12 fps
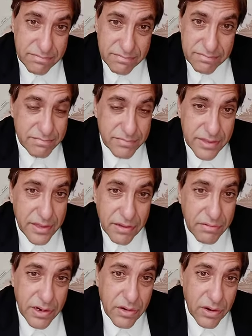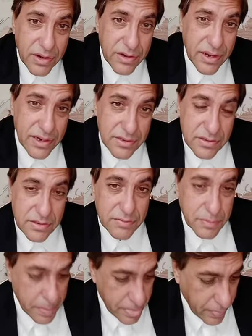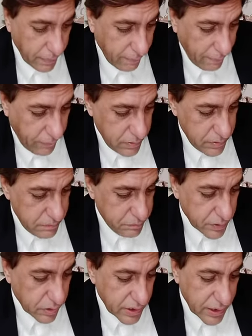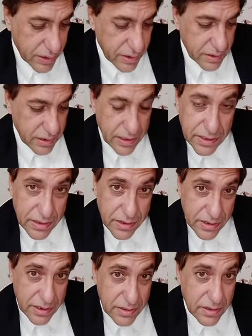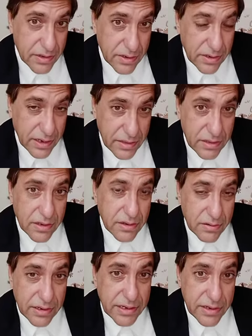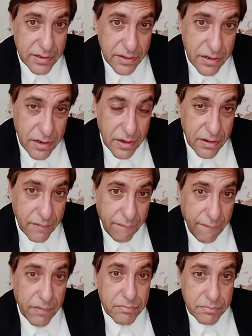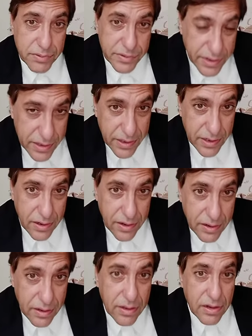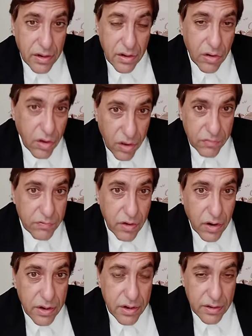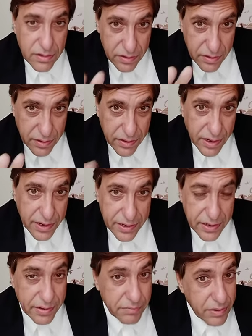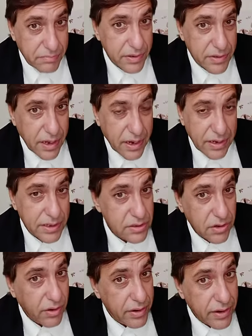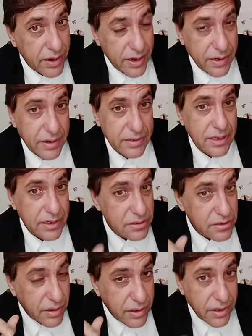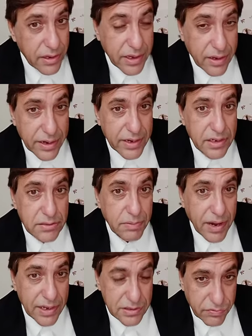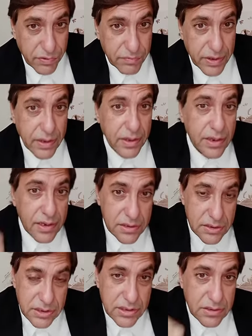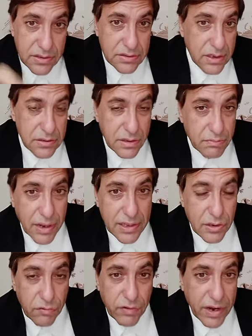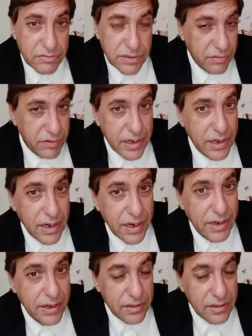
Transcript: Never taught, guys. Okay, he, neither can the eternal, perennial law of God die. Remember that. It's not dead. That's the greatest blasphemy. Jesus says in Matthew 5 17, 18, the,